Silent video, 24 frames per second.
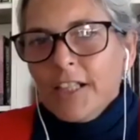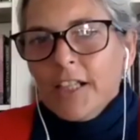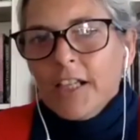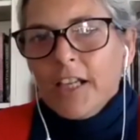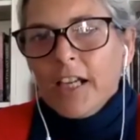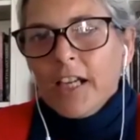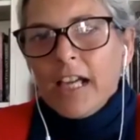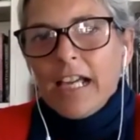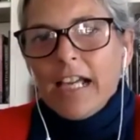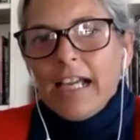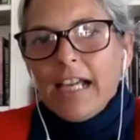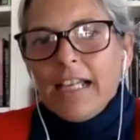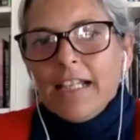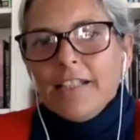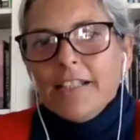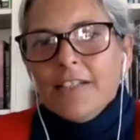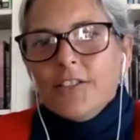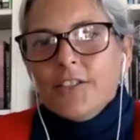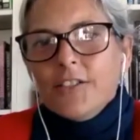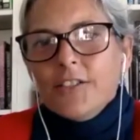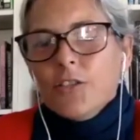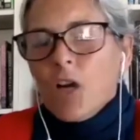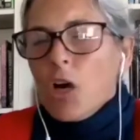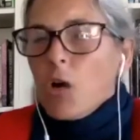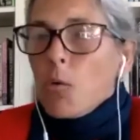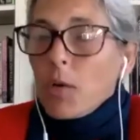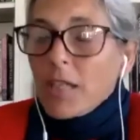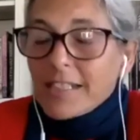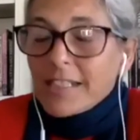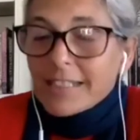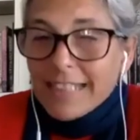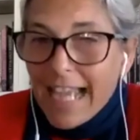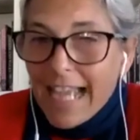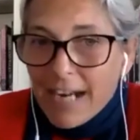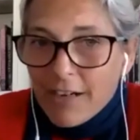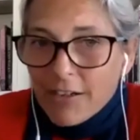and no one's
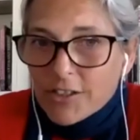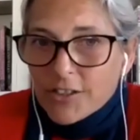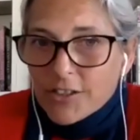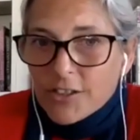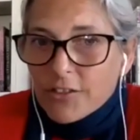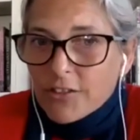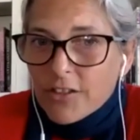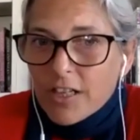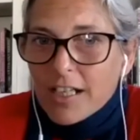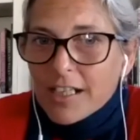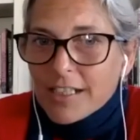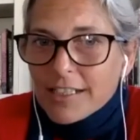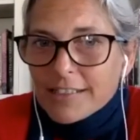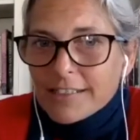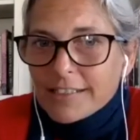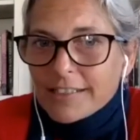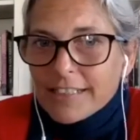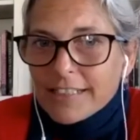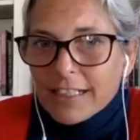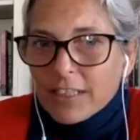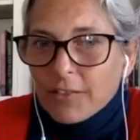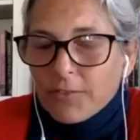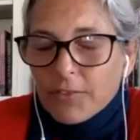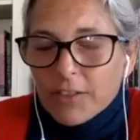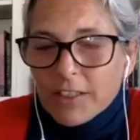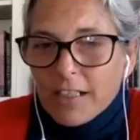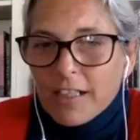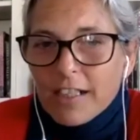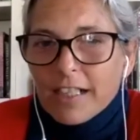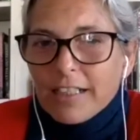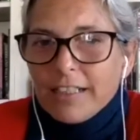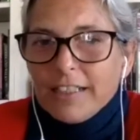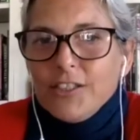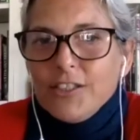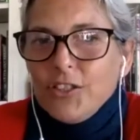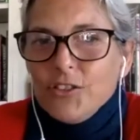characterized Elephant
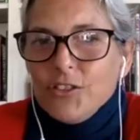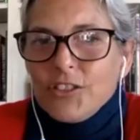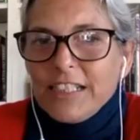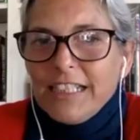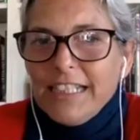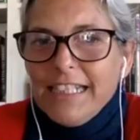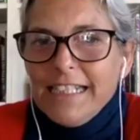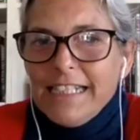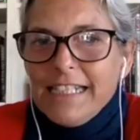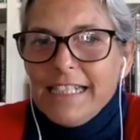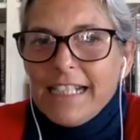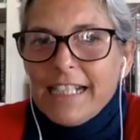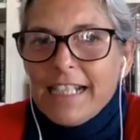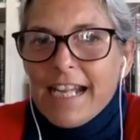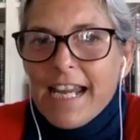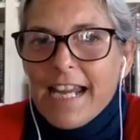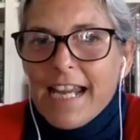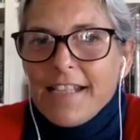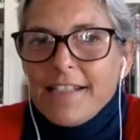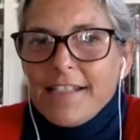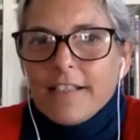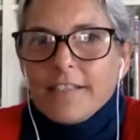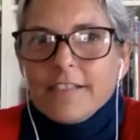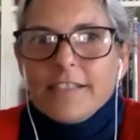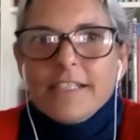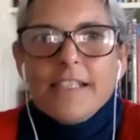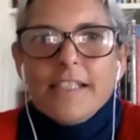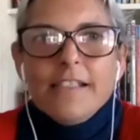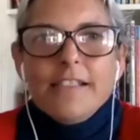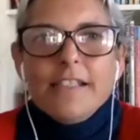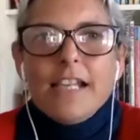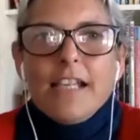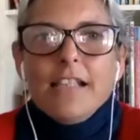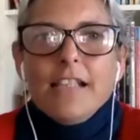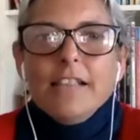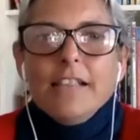Island using EDNA. Does it
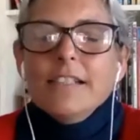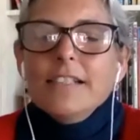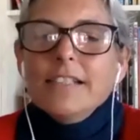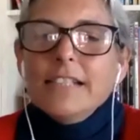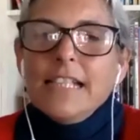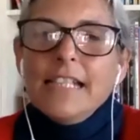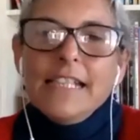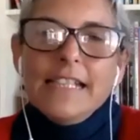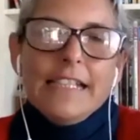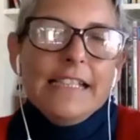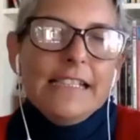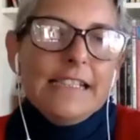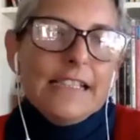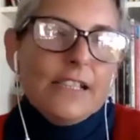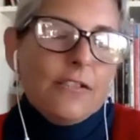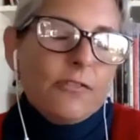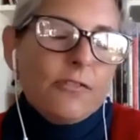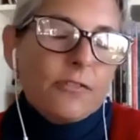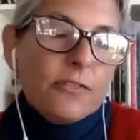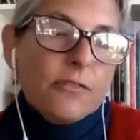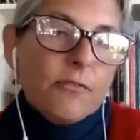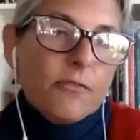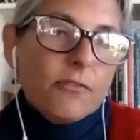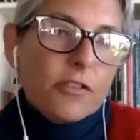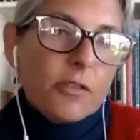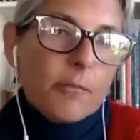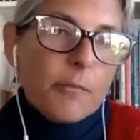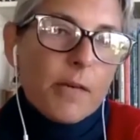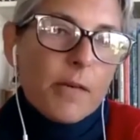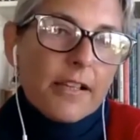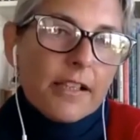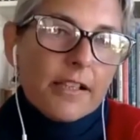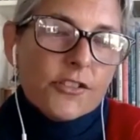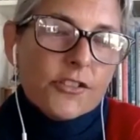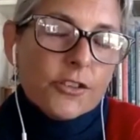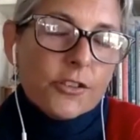tell us anything different from
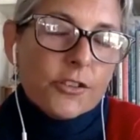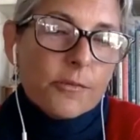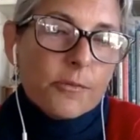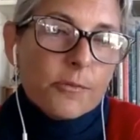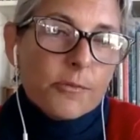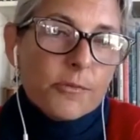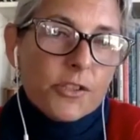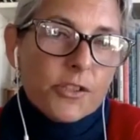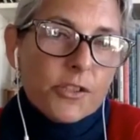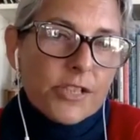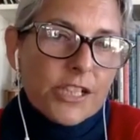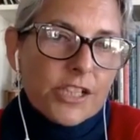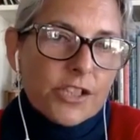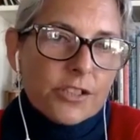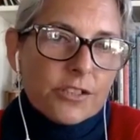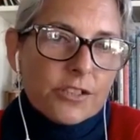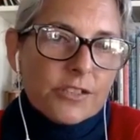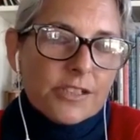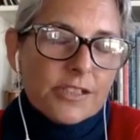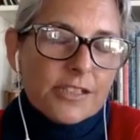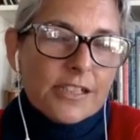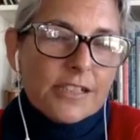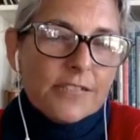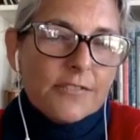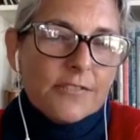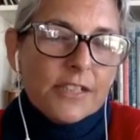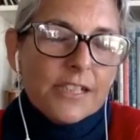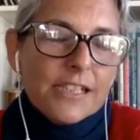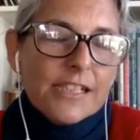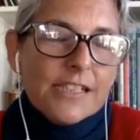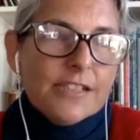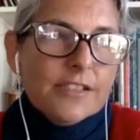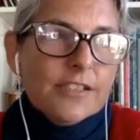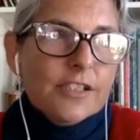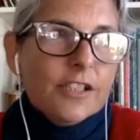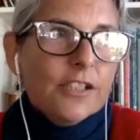other sort of traditional
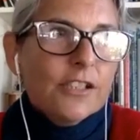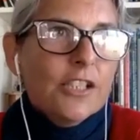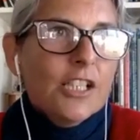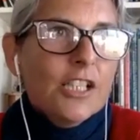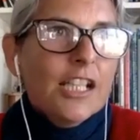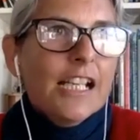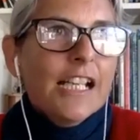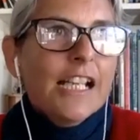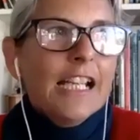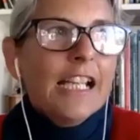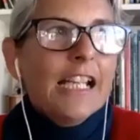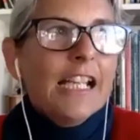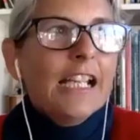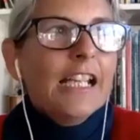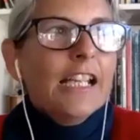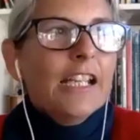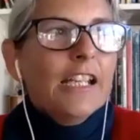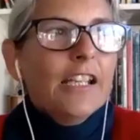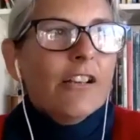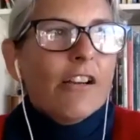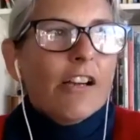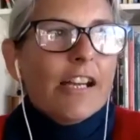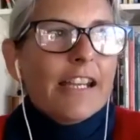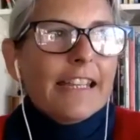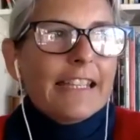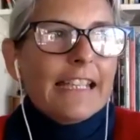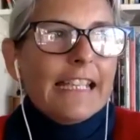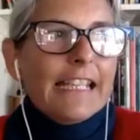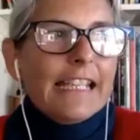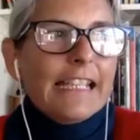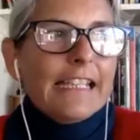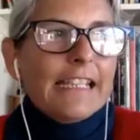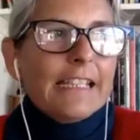surveys? So, I think